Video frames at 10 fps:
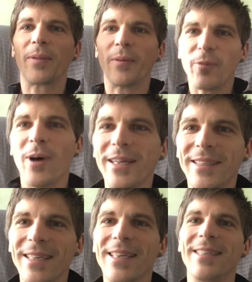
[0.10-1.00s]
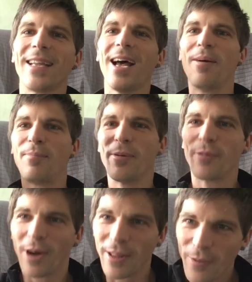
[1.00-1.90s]
What is up,
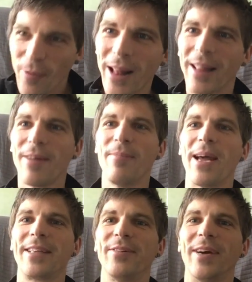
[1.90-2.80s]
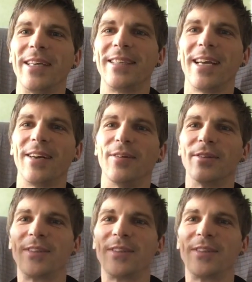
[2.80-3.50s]
everyone? Welcome back to my channel.